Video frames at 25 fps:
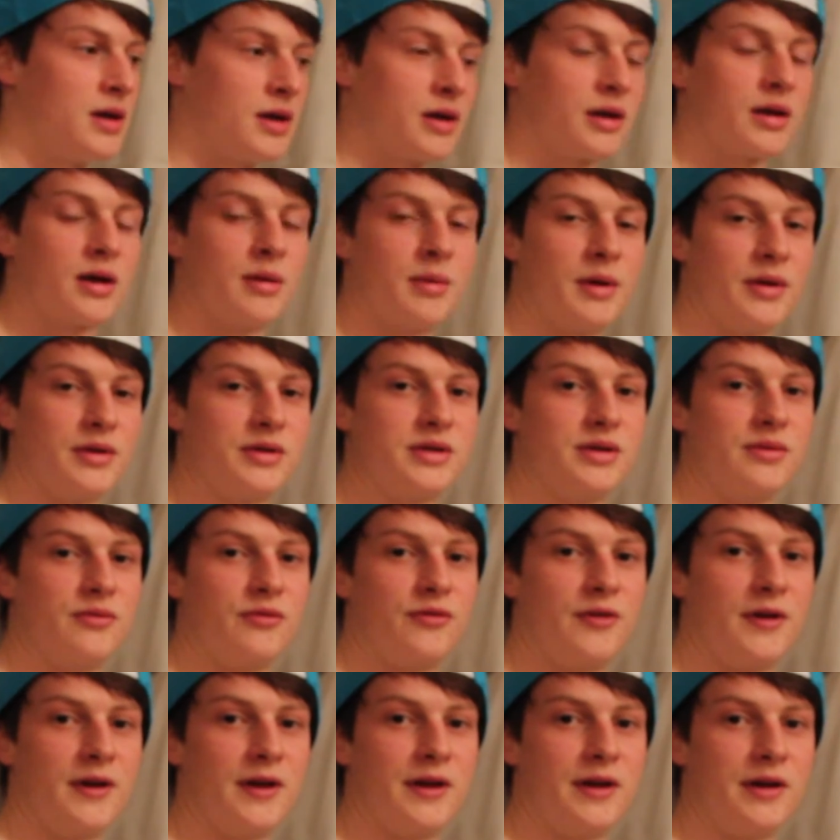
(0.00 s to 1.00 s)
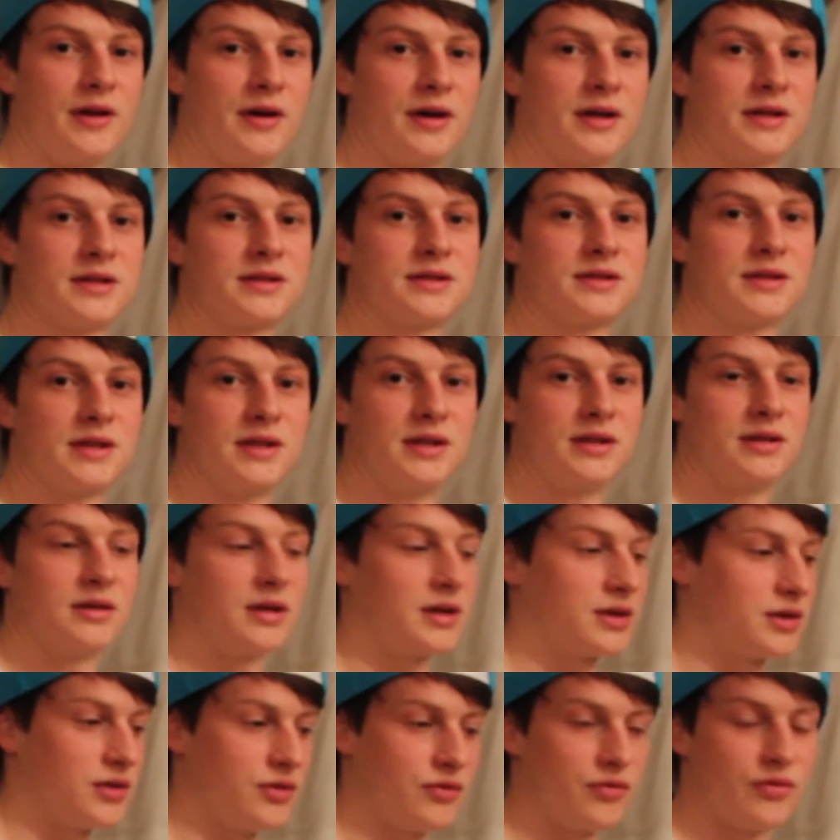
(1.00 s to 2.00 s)
come out of the gym feeling nice and
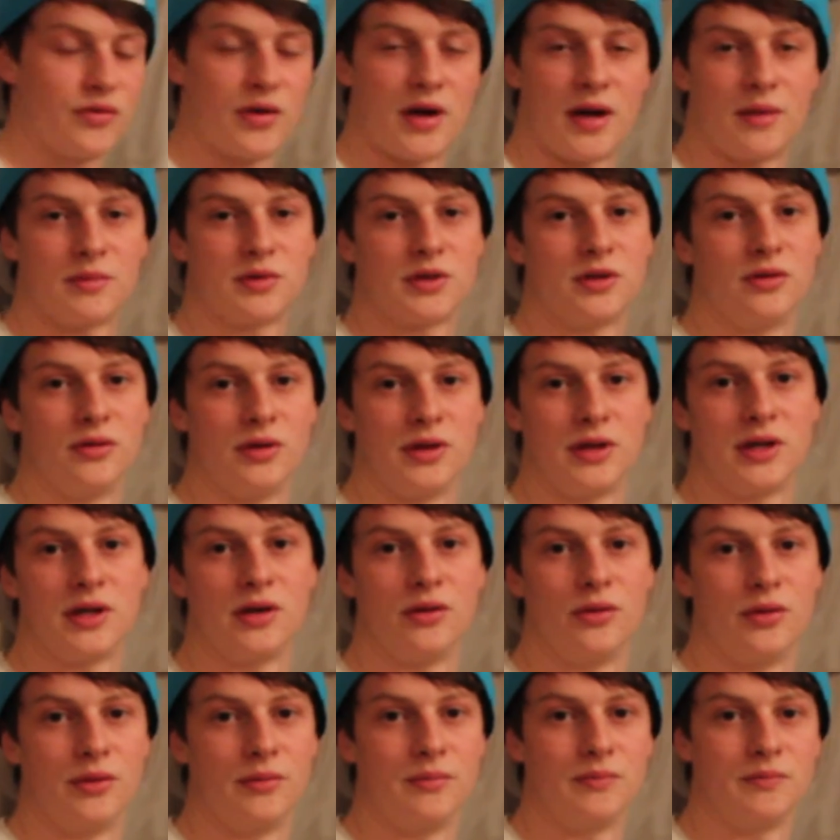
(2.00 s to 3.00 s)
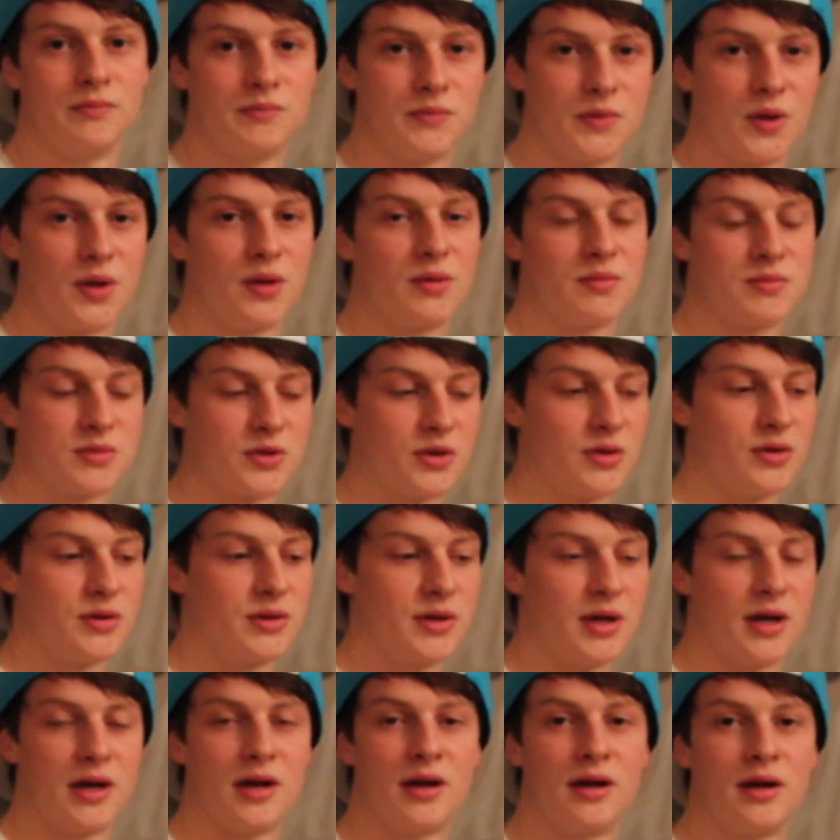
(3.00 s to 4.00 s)
like you've absolutely killed them. So
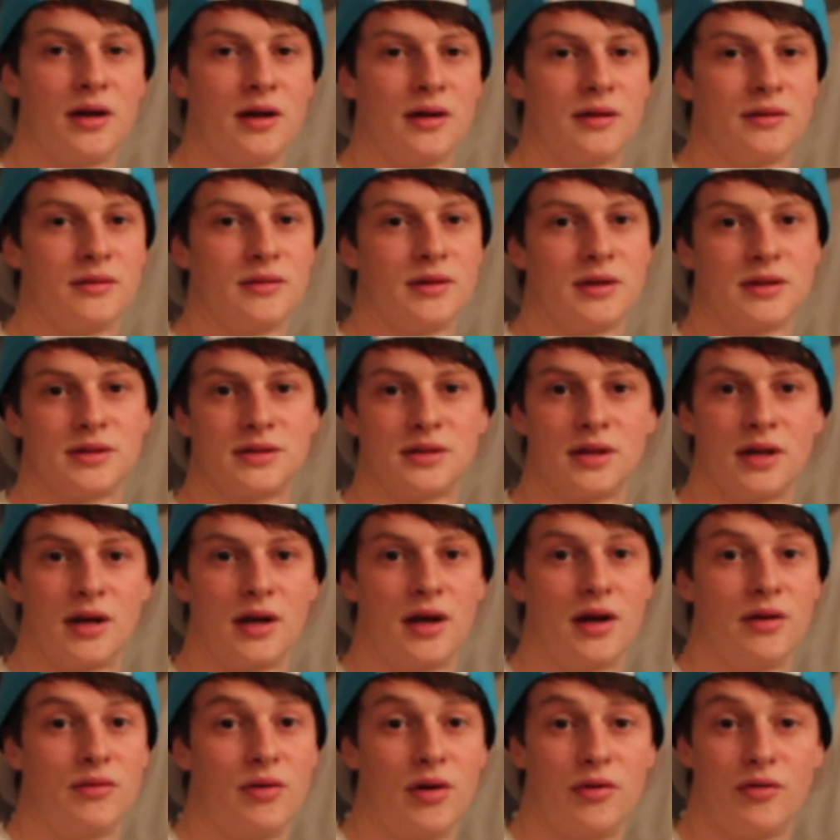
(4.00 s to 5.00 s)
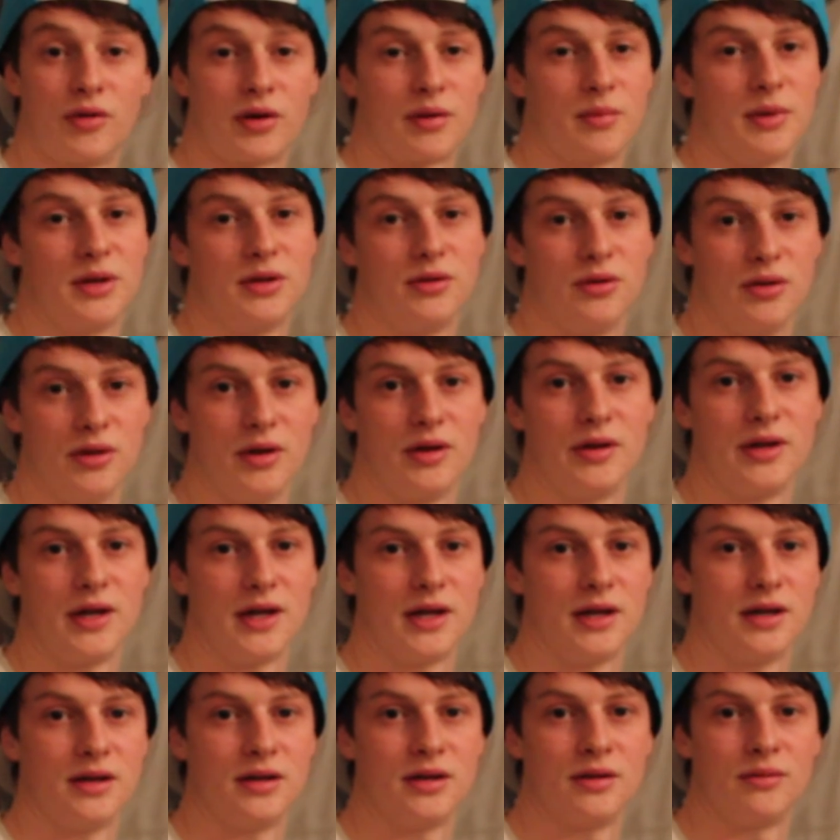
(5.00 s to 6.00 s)
yeah, I'd recommend doing it at the
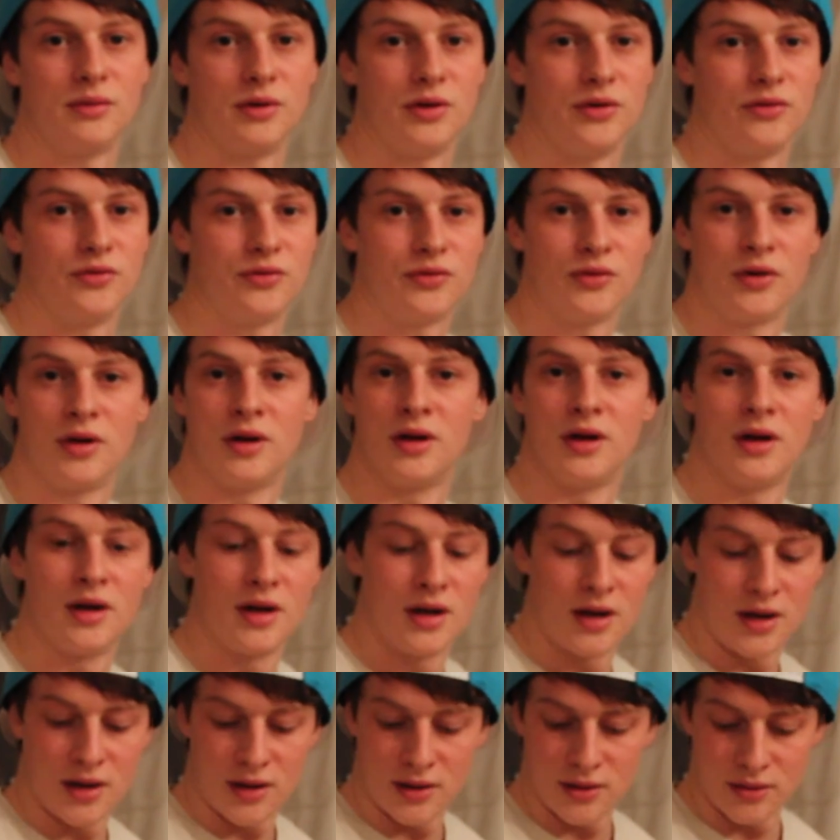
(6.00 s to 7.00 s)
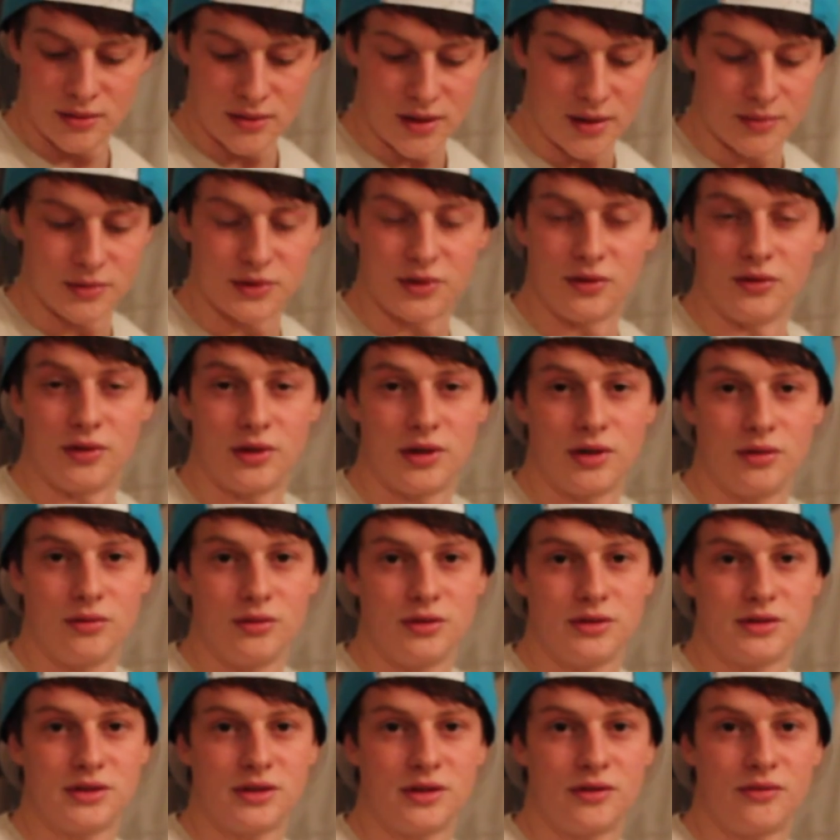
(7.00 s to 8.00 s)
end when you've absolutely killed
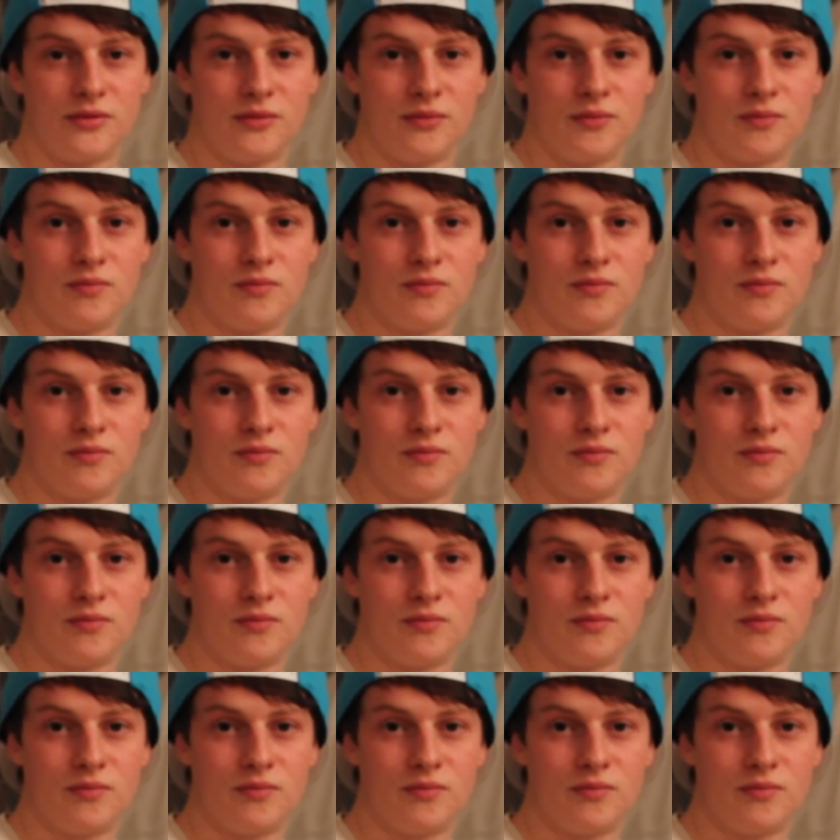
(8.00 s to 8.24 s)
yourself.